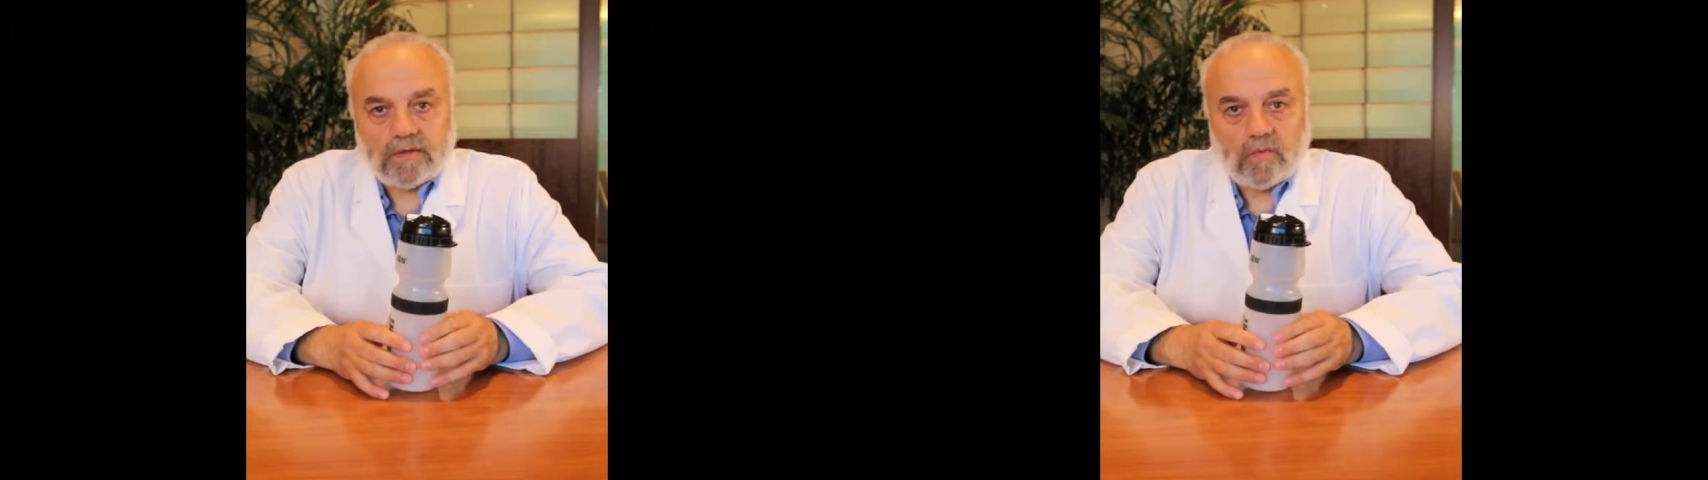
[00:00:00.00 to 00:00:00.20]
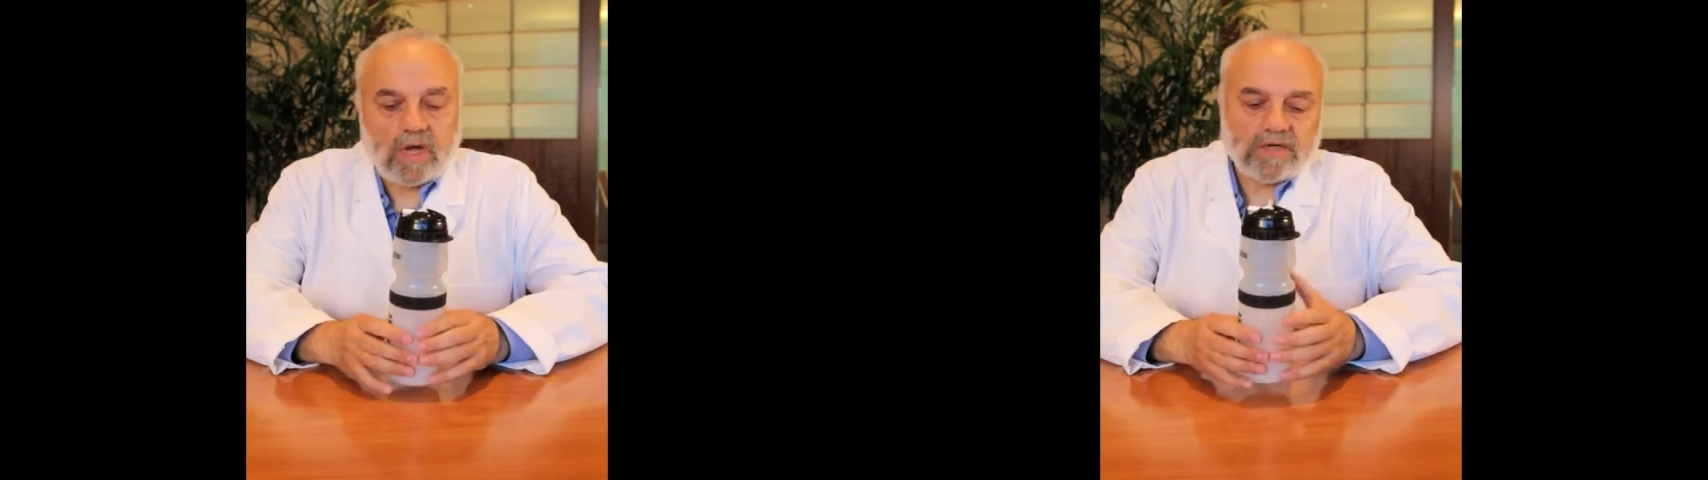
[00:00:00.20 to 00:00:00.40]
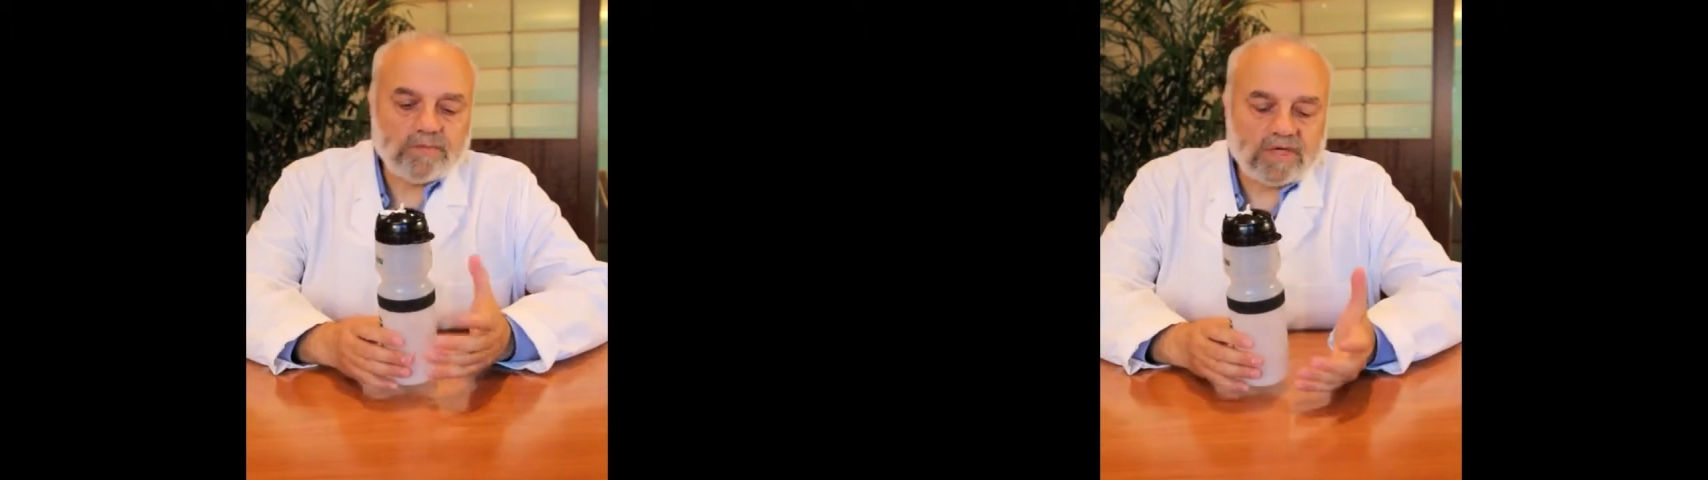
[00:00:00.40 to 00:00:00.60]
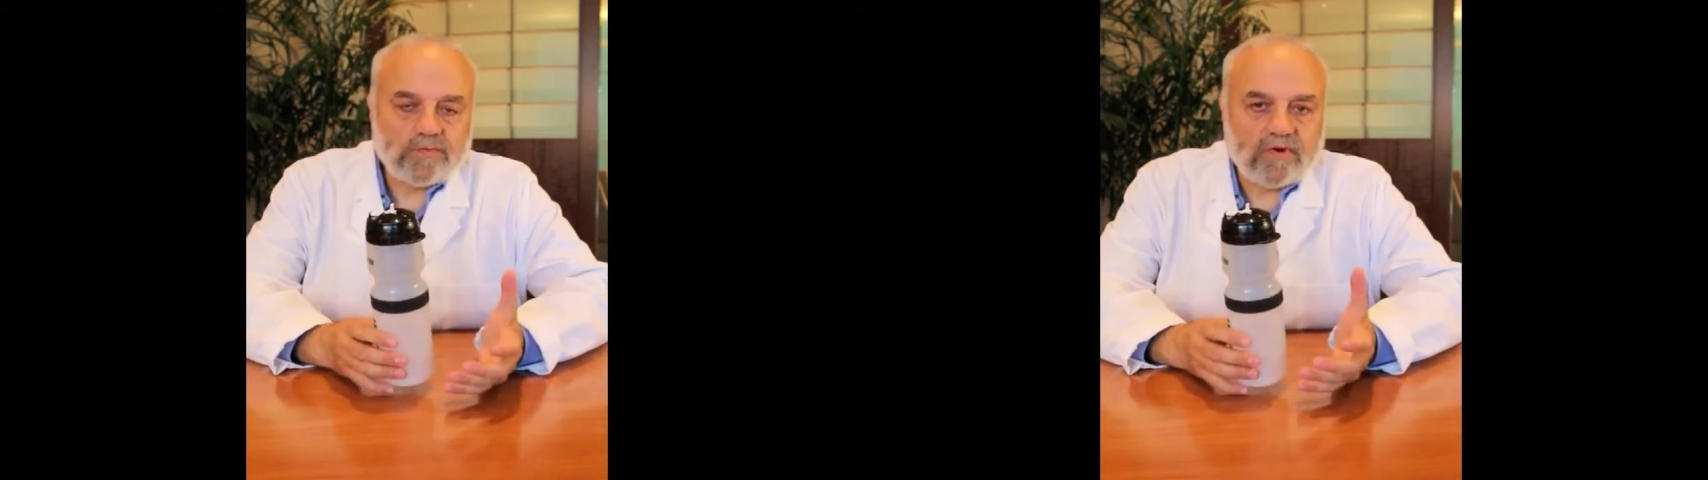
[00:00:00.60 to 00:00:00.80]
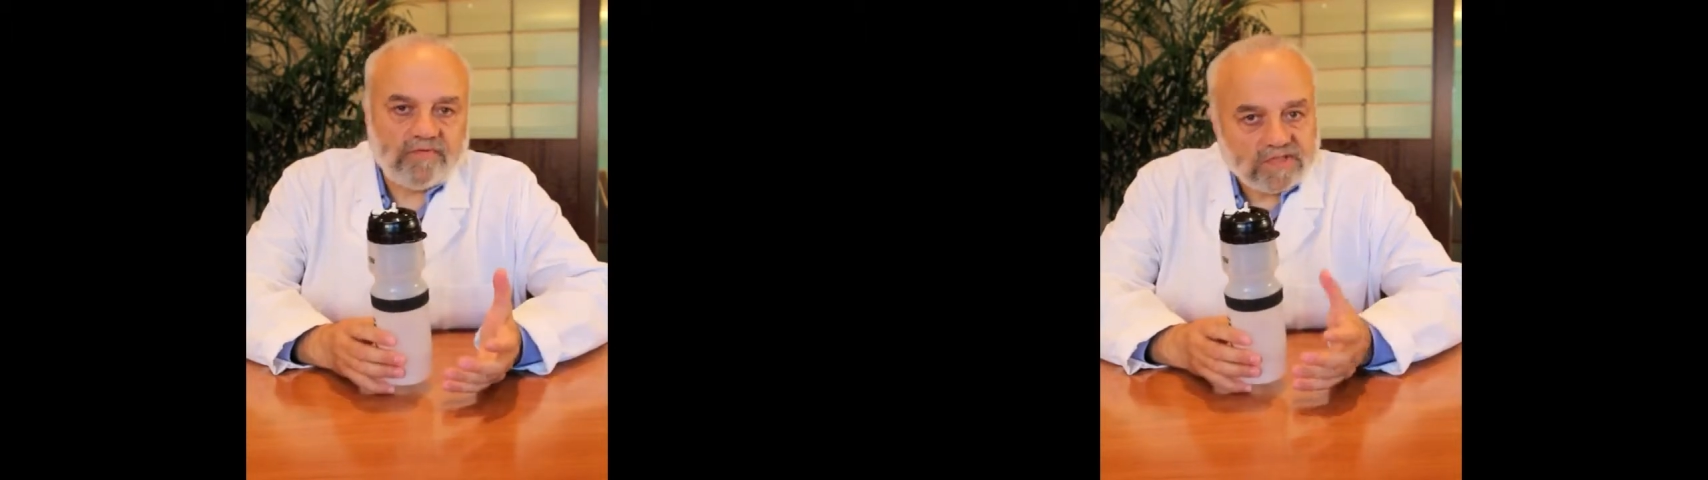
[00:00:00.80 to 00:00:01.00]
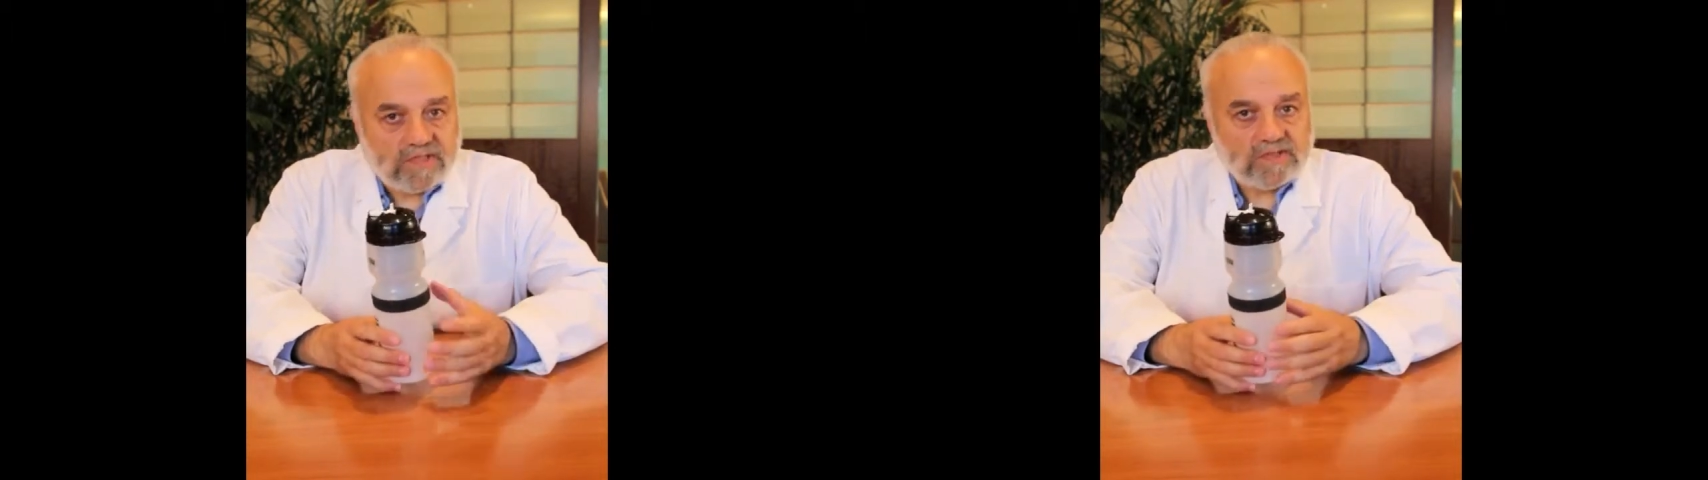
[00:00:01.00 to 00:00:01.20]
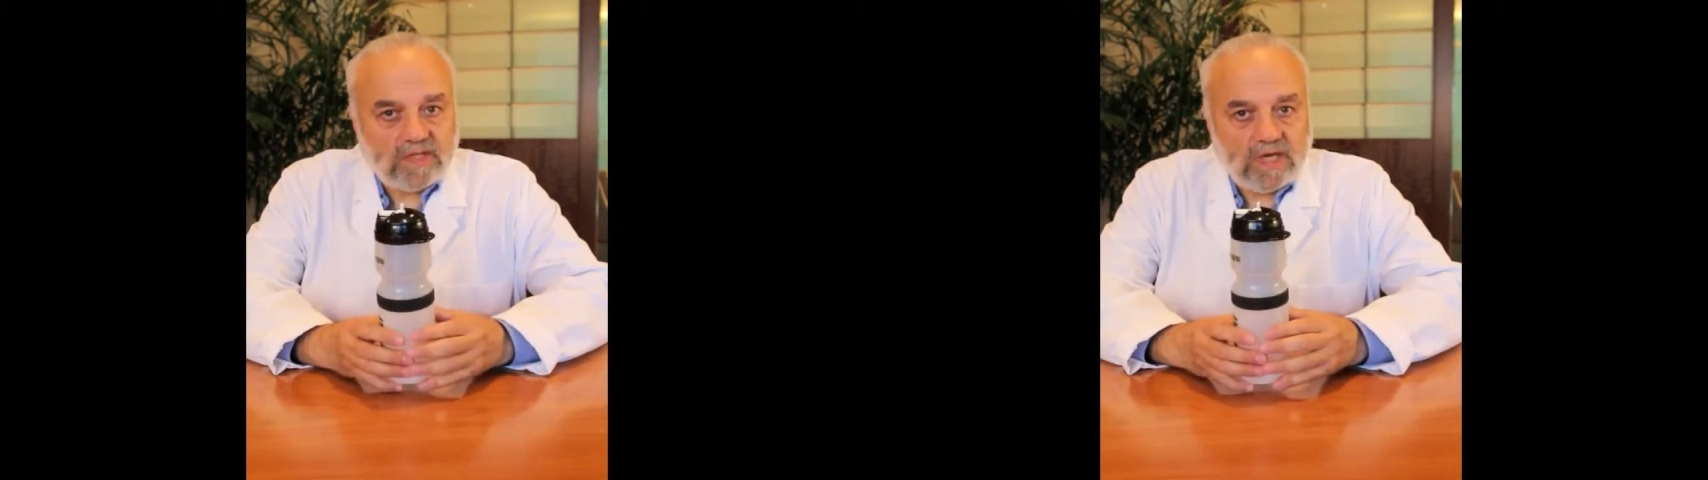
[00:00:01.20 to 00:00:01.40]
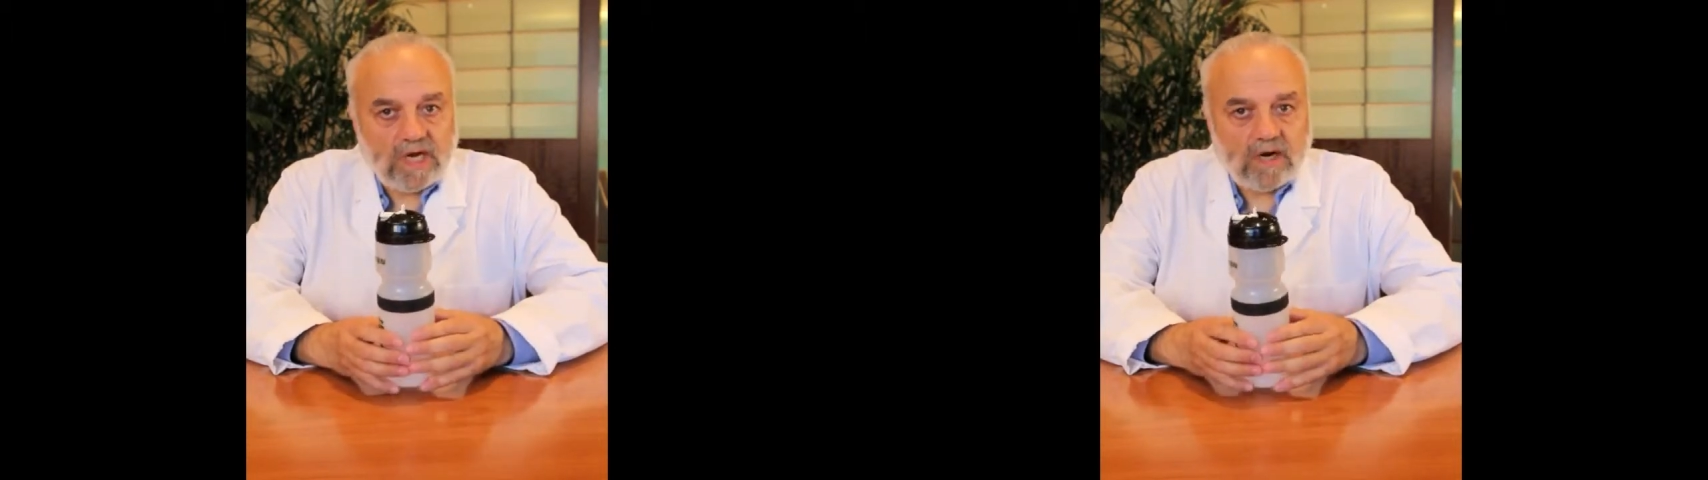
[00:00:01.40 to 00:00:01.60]
Water is much more viscous
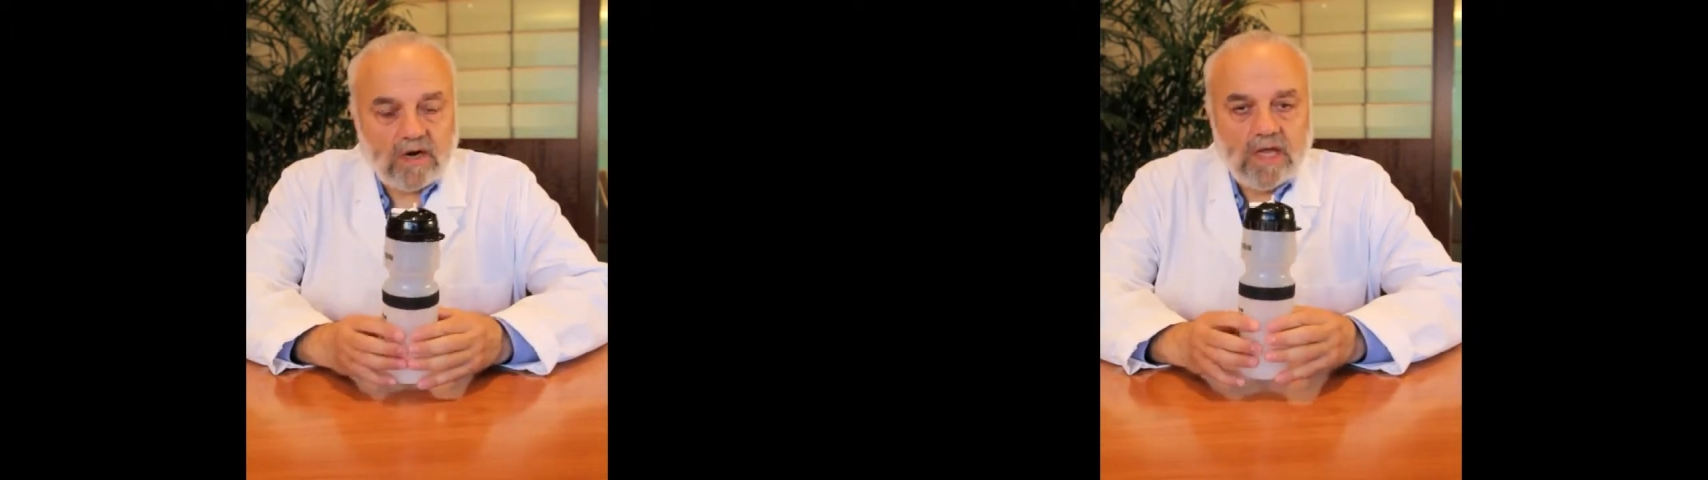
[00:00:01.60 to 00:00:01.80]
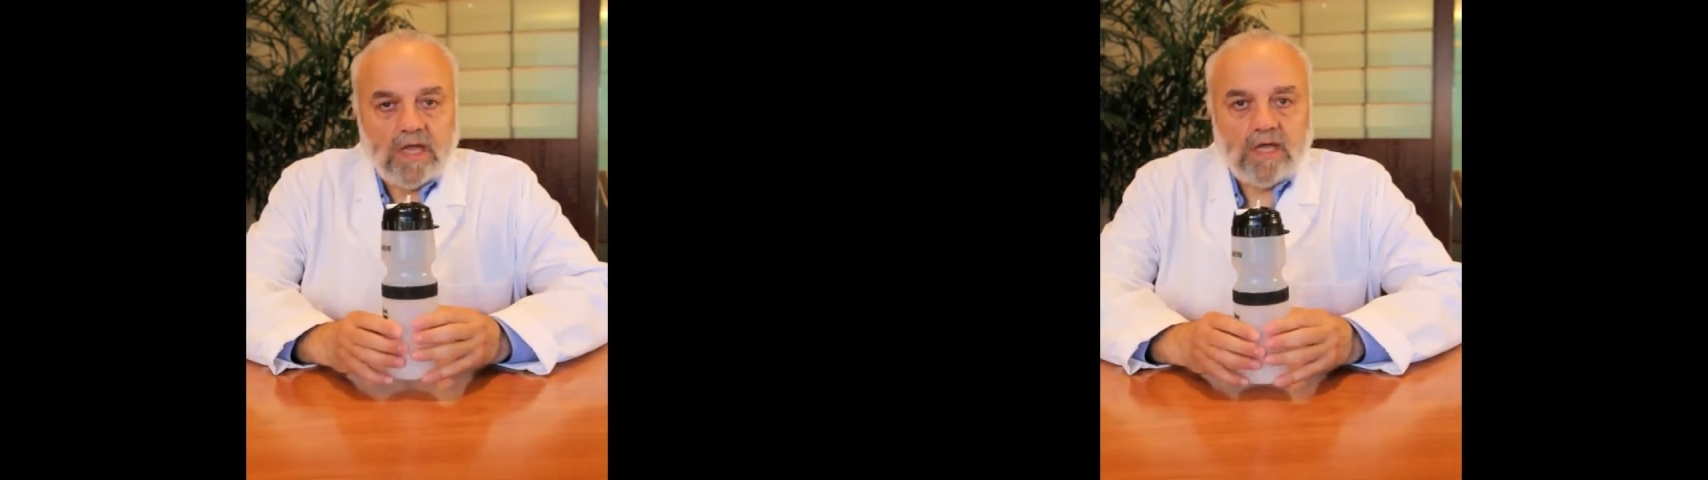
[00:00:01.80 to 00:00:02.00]
than air,